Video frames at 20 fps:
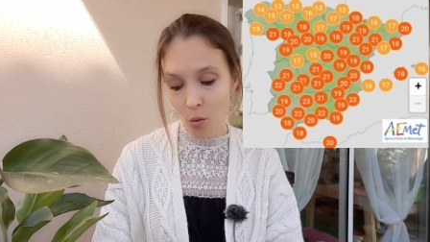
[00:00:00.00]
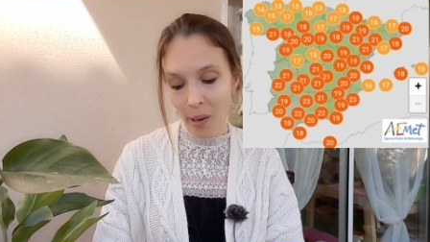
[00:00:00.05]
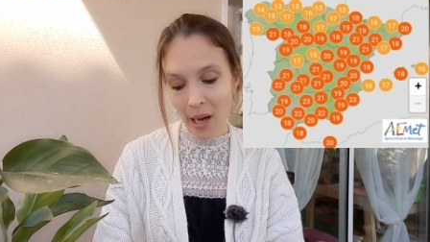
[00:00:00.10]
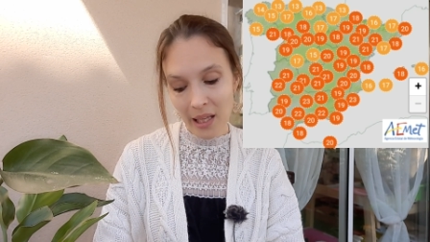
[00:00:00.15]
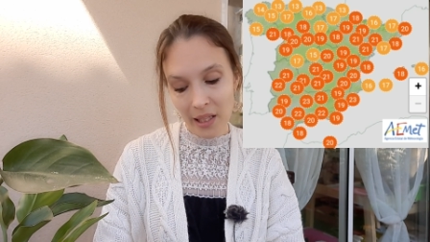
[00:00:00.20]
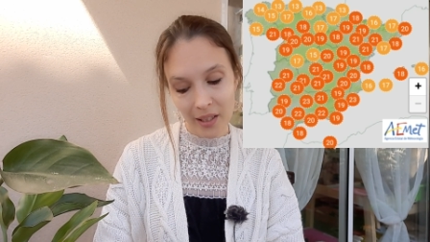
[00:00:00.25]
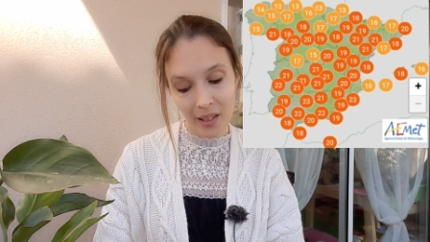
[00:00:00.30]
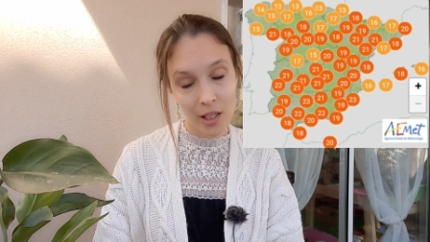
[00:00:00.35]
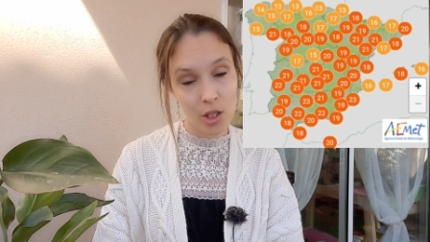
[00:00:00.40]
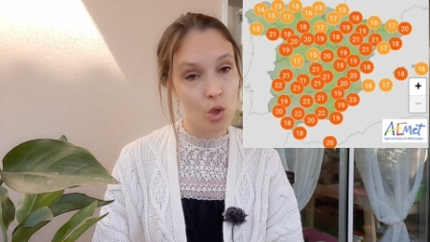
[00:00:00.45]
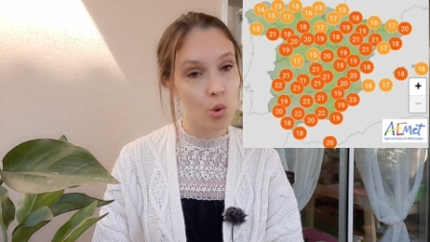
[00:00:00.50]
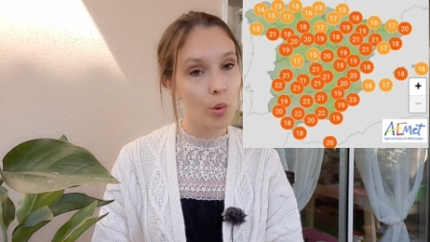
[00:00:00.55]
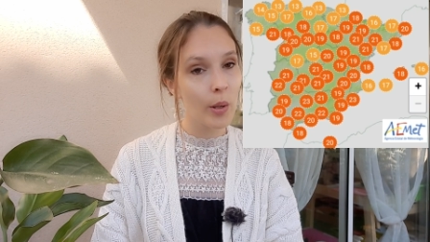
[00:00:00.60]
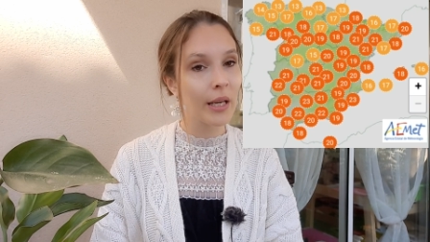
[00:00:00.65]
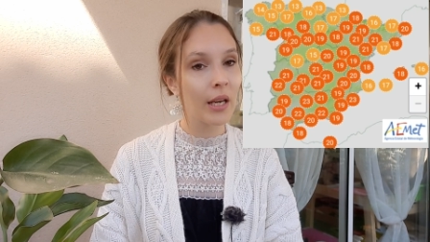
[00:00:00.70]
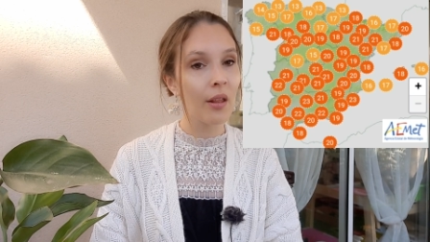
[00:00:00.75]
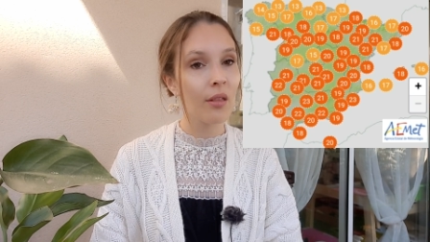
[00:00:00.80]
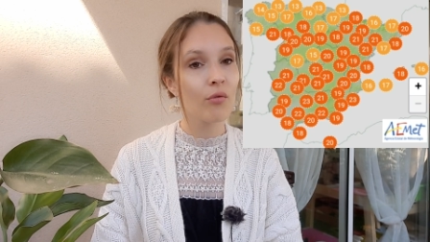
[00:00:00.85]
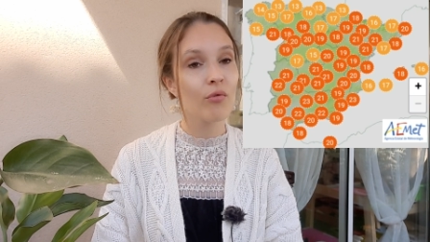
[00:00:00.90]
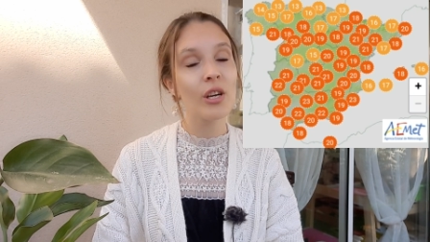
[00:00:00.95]
Malaga
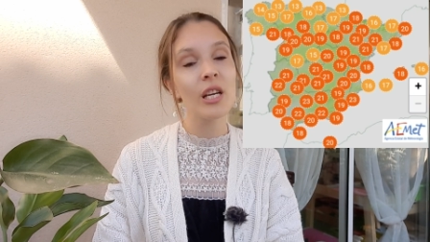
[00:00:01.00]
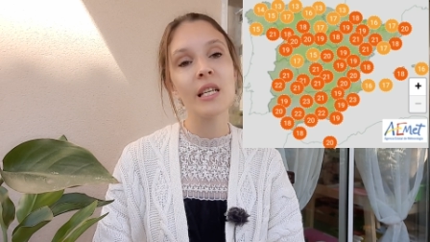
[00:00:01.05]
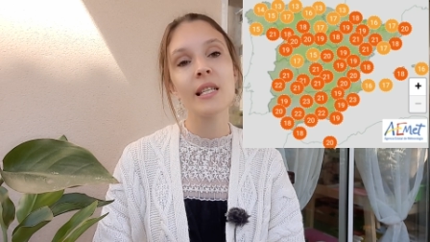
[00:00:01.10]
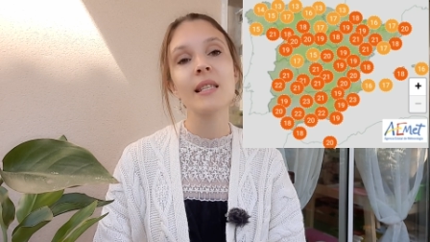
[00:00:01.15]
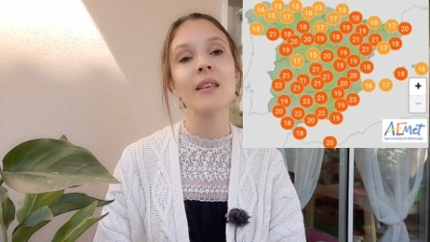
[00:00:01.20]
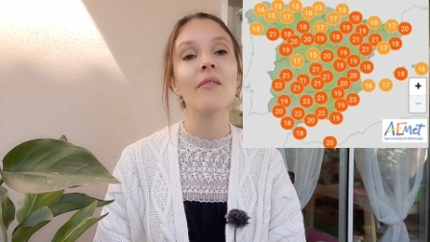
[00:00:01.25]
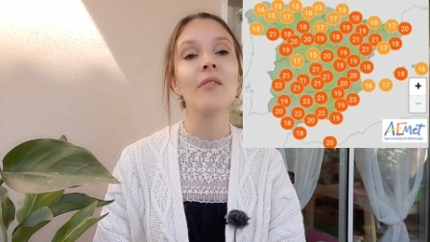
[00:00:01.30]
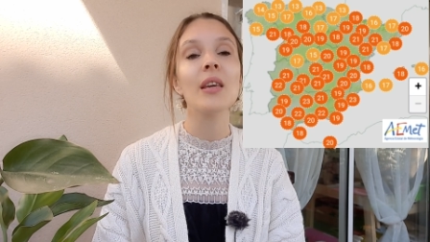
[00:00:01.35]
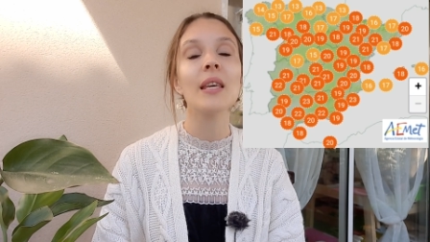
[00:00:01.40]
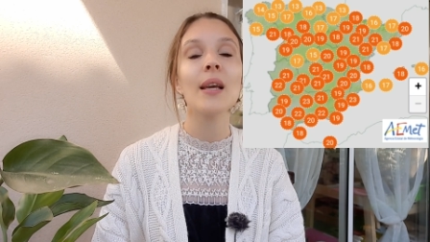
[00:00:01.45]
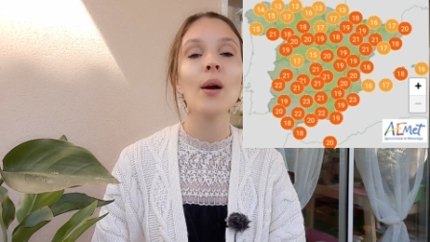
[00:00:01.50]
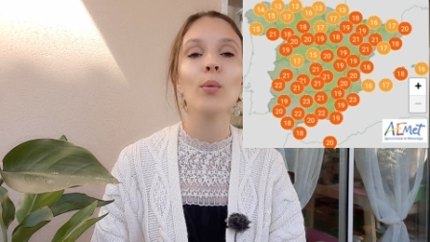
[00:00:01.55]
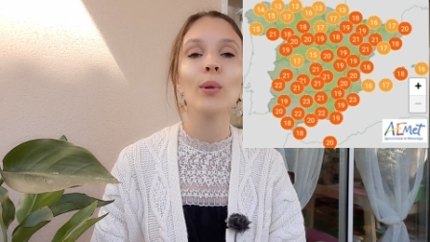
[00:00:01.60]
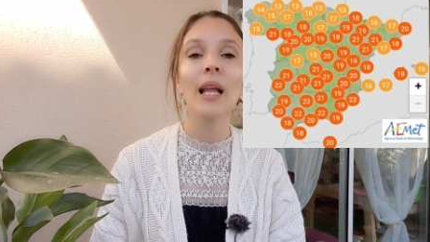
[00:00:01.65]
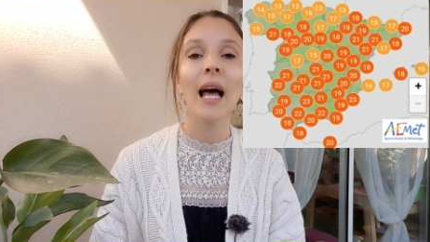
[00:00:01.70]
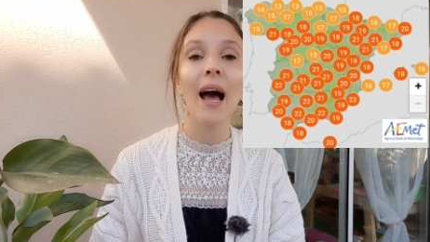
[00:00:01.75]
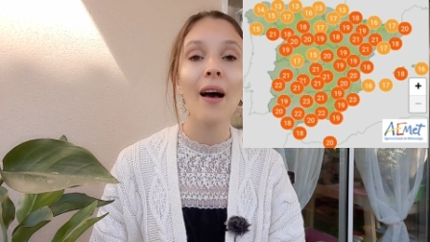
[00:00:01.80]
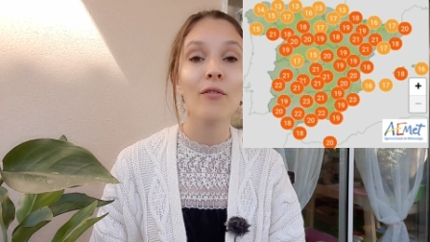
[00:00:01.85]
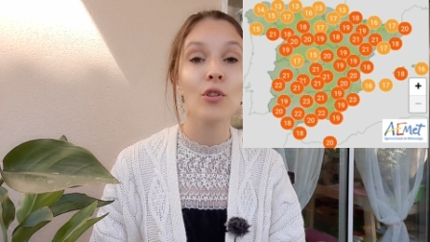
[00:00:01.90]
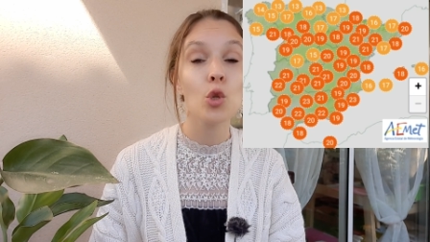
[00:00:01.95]
23, Sevilla will
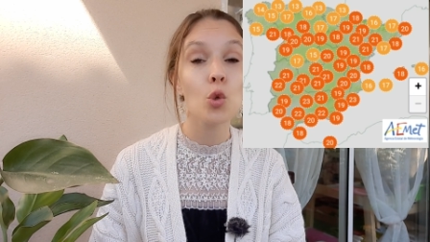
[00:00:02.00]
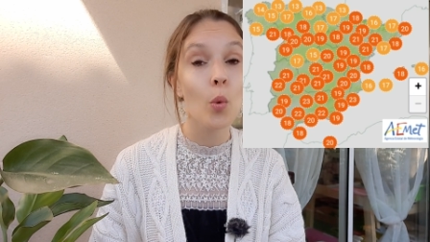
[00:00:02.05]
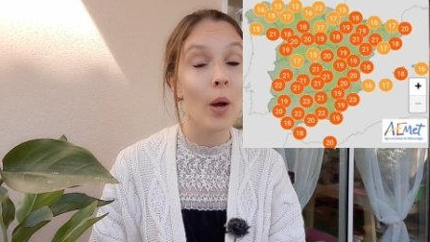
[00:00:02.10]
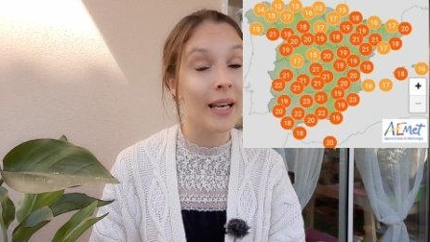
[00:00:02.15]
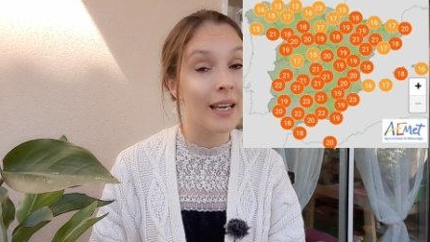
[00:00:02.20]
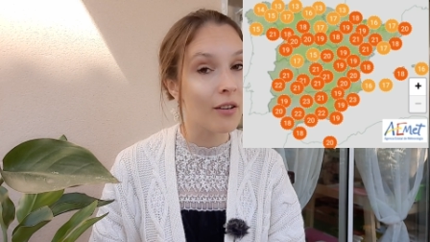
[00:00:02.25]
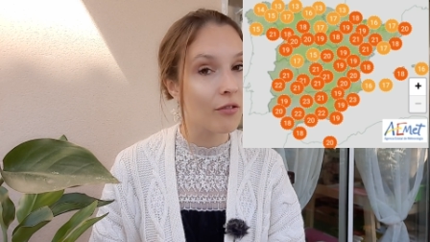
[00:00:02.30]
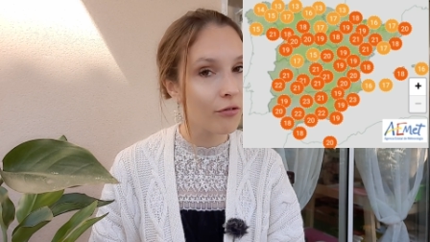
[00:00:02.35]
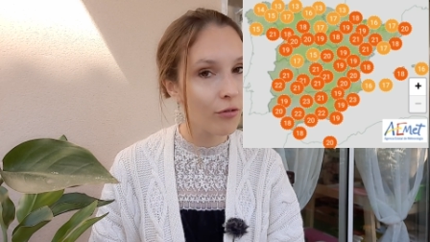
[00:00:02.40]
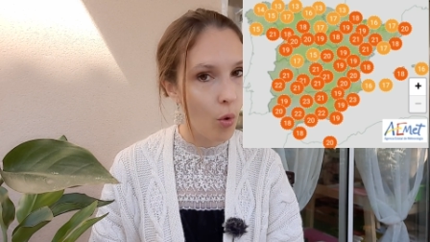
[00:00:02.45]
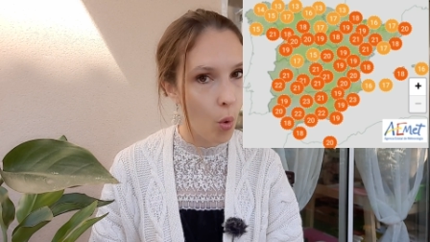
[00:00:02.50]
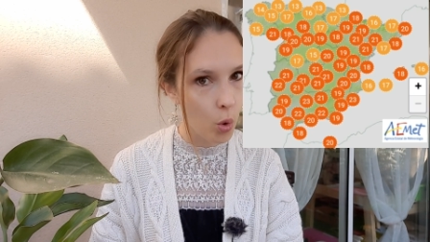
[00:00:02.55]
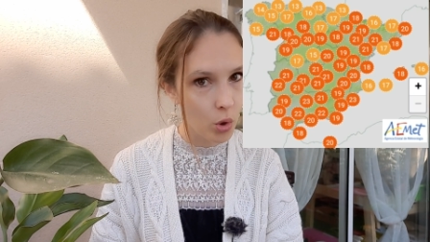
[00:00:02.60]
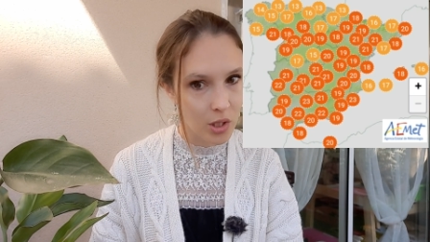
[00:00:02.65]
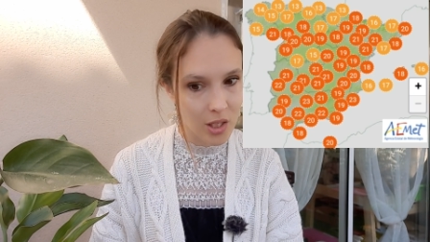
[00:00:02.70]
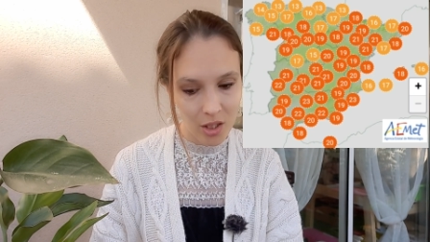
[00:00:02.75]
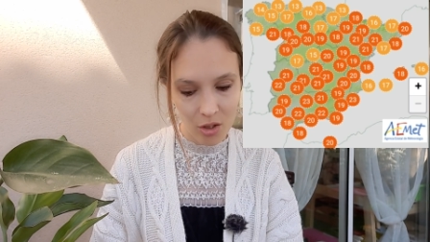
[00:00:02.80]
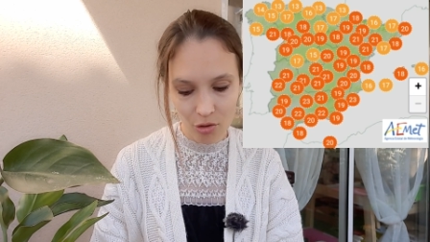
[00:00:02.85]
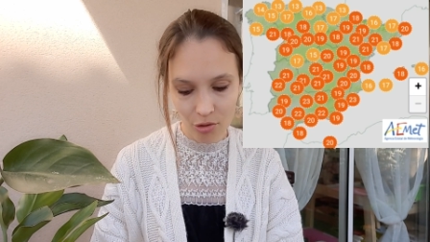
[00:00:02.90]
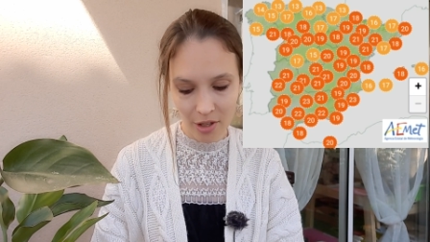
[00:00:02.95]
have 24
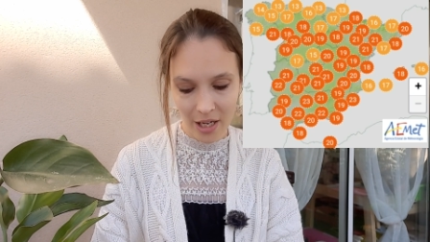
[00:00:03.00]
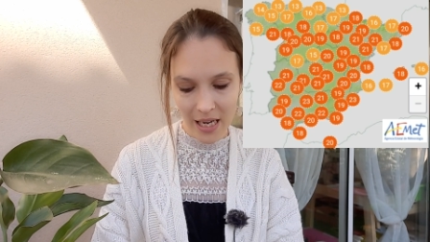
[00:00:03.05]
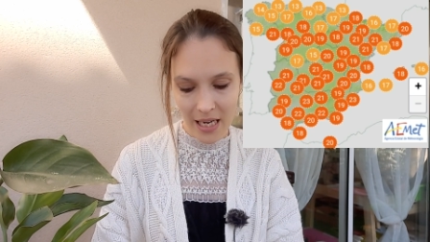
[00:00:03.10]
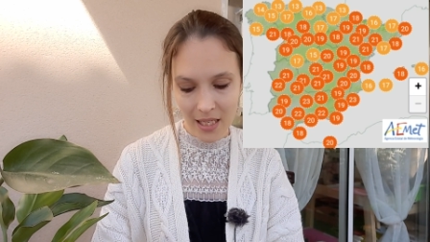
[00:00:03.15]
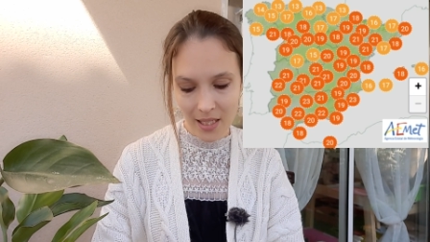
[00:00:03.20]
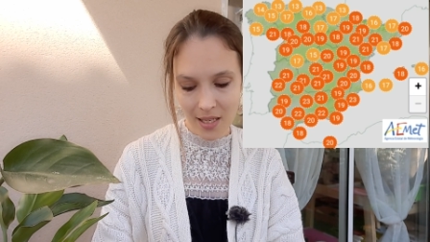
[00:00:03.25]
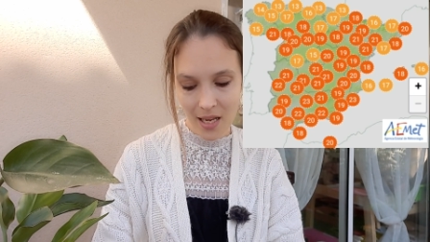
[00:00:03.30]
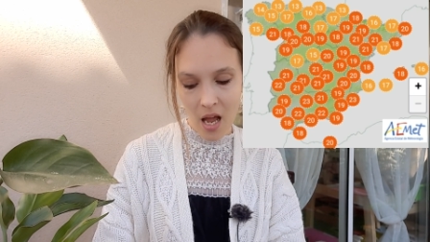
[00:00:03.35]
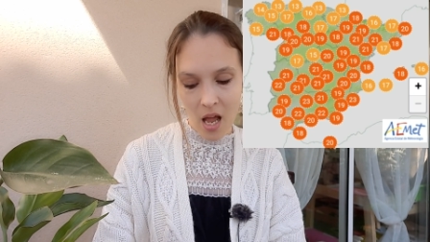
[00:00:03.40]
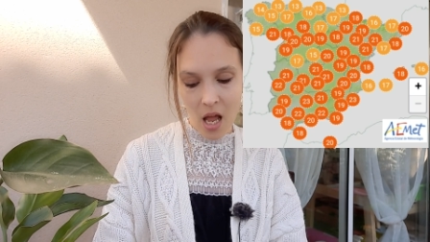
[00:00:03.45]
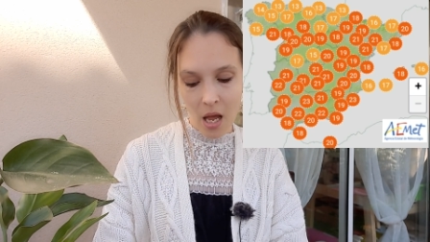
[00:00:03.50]
degrees,